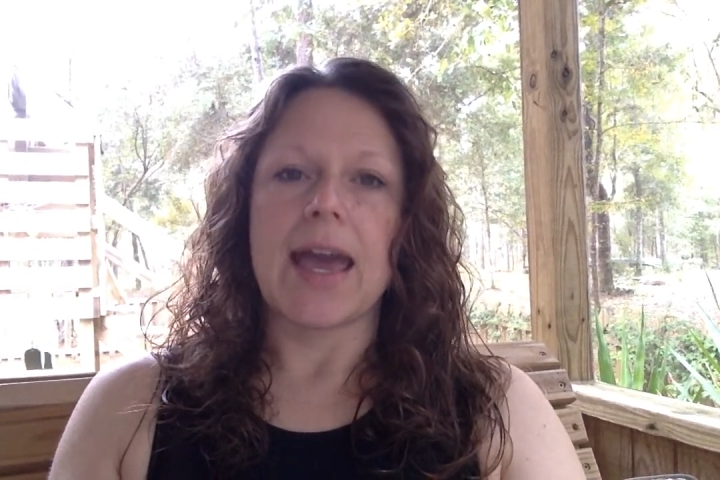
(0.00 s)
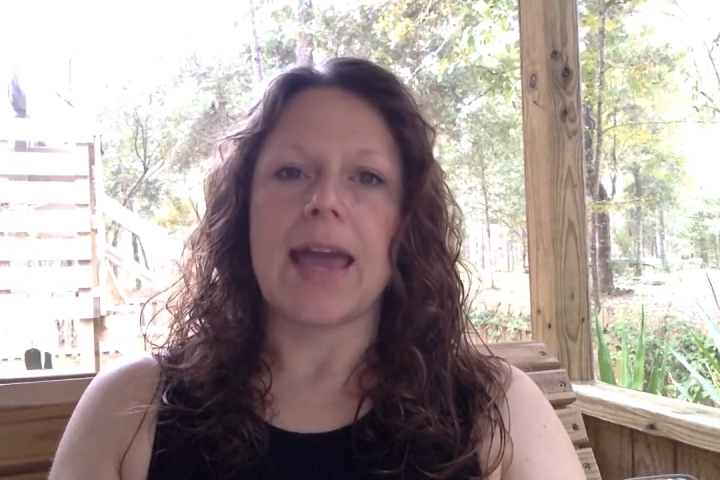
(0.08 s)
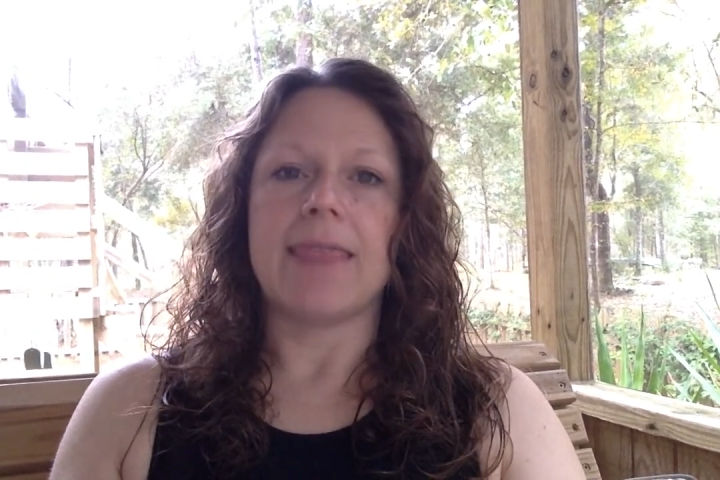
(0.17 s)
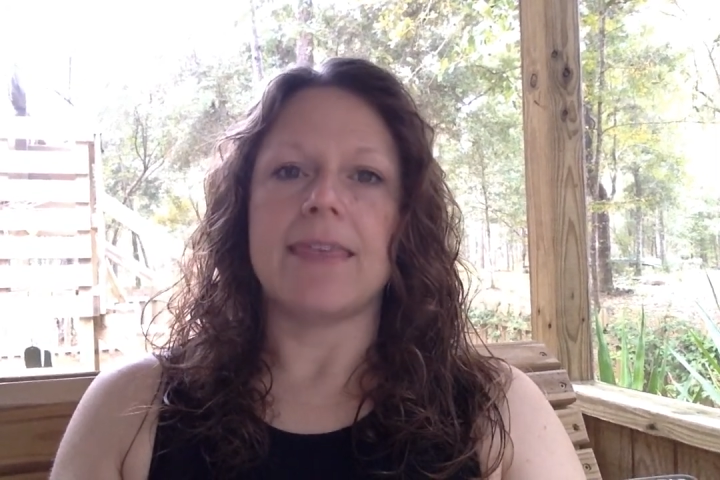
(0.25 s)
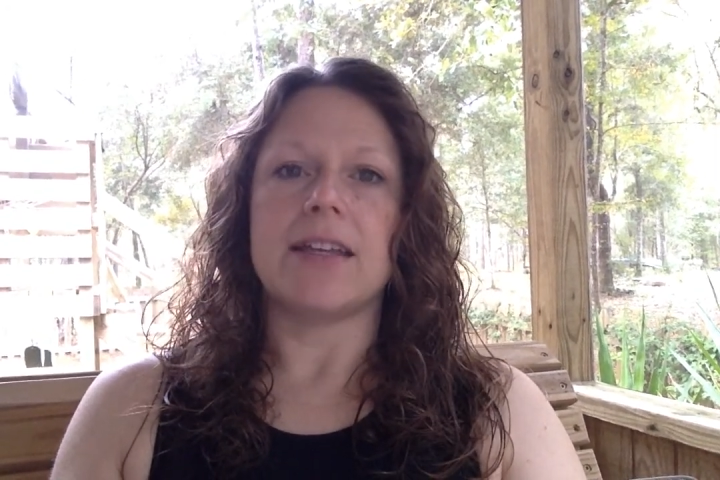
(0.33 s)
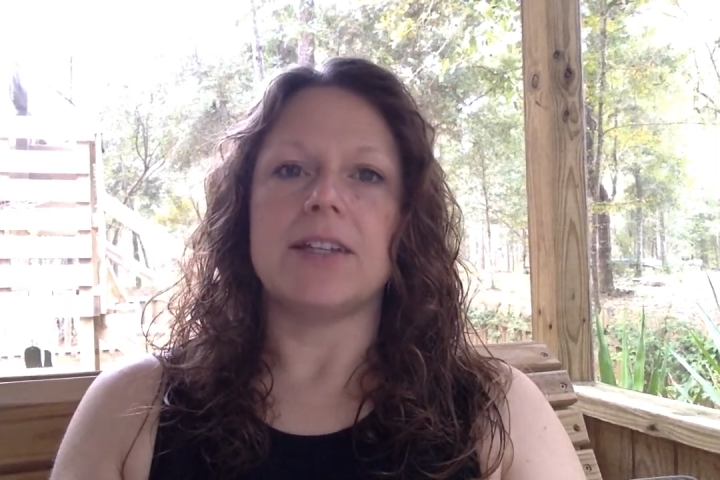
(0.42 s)

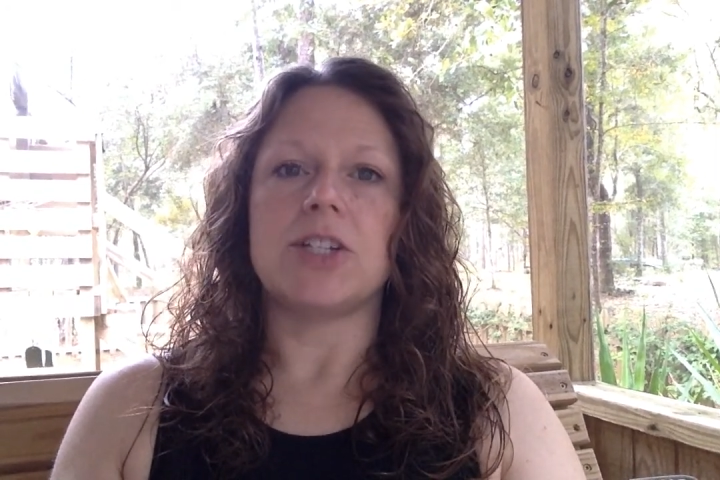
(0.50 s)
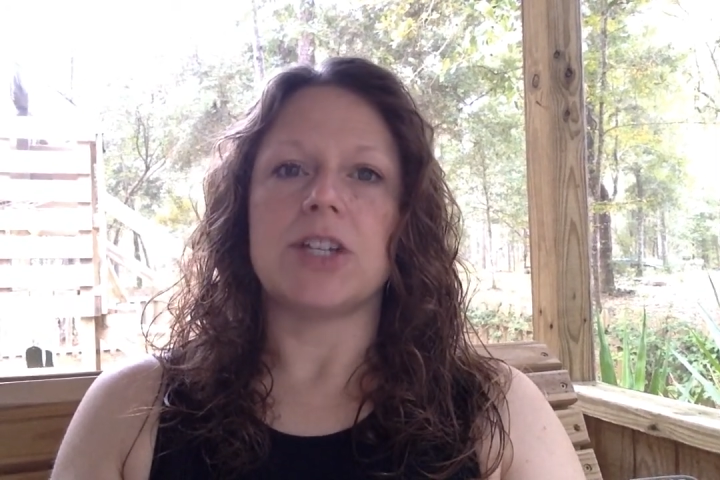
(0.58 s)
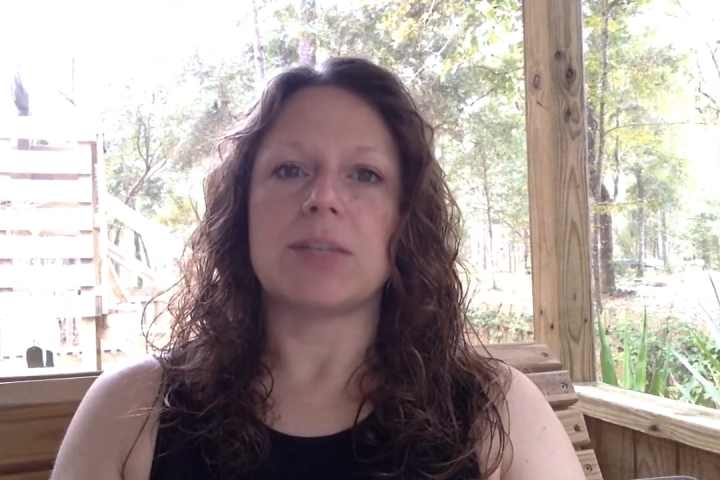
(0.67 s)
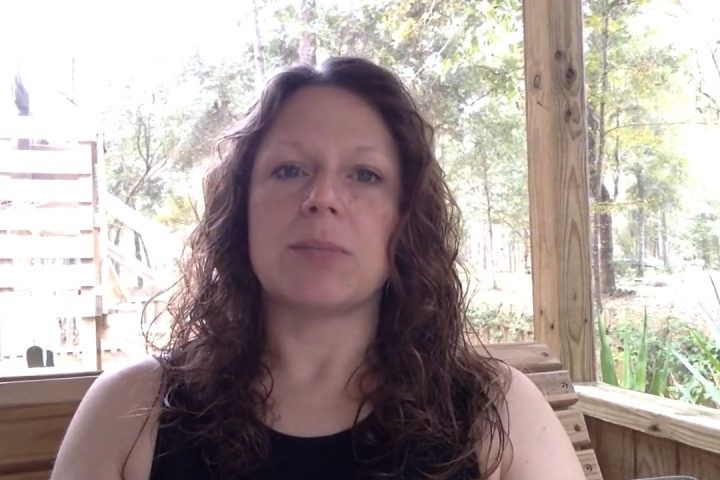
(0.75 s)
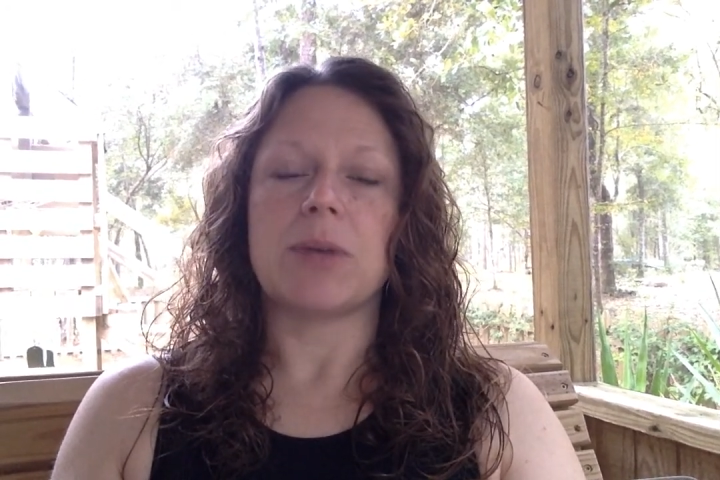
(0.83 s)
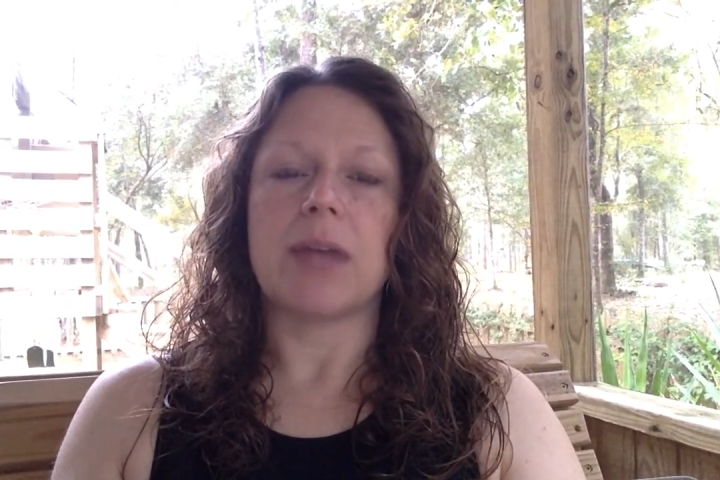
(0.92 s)
and then
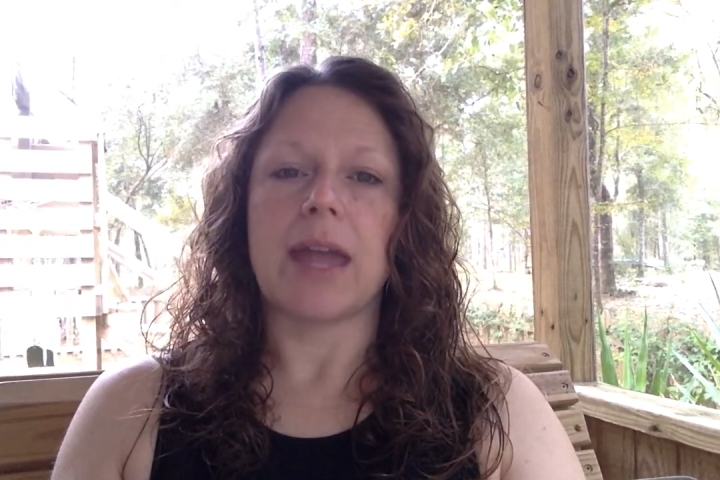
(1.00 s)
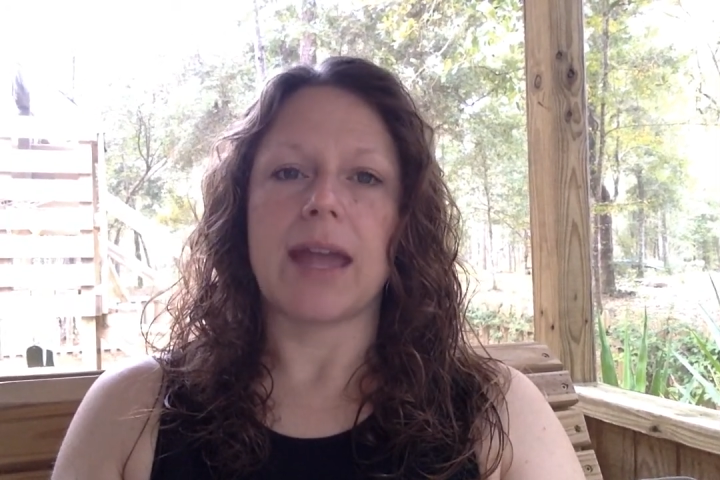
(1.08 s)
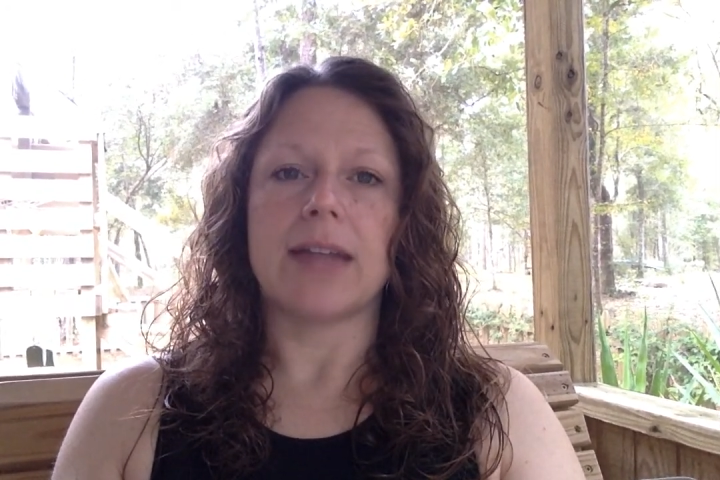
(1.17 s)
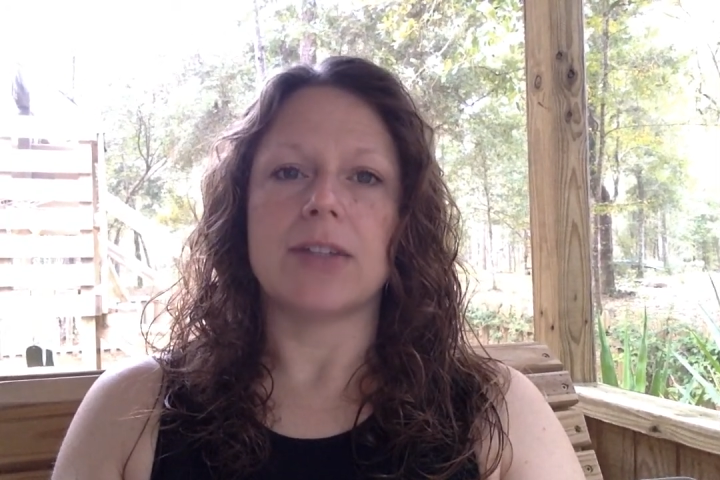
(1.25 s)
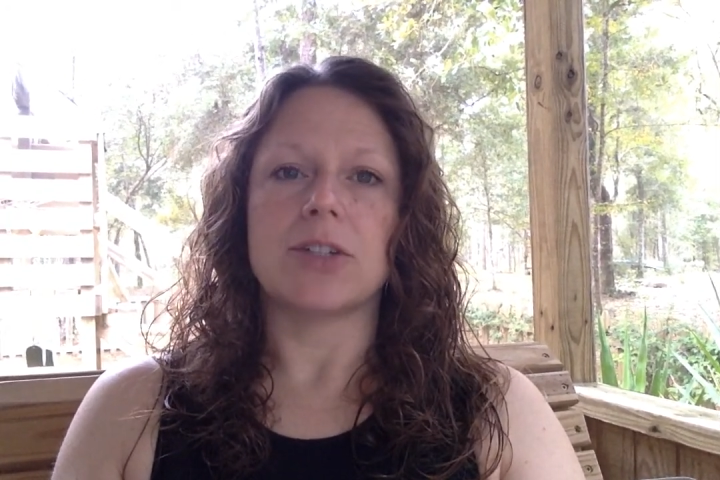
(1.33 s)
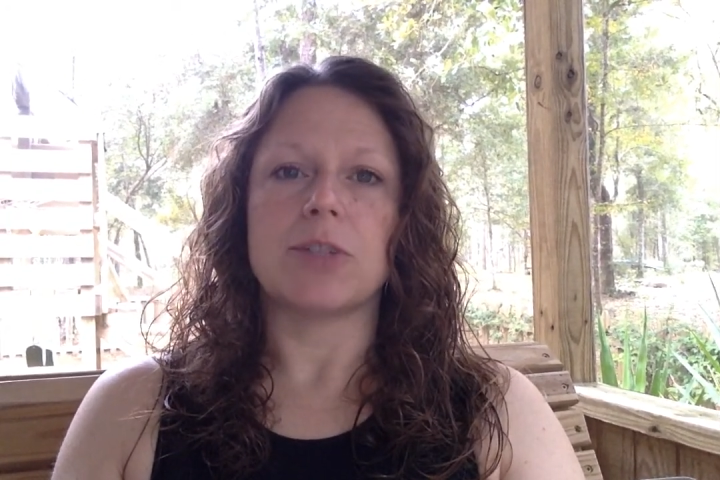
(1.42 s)
just put
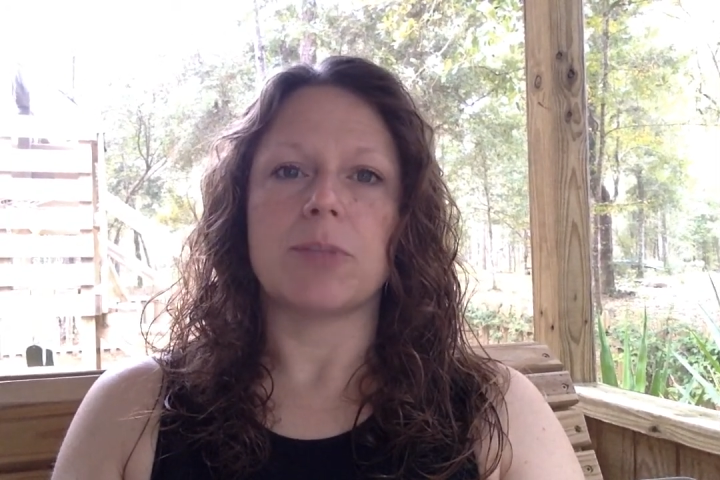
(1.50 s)
answers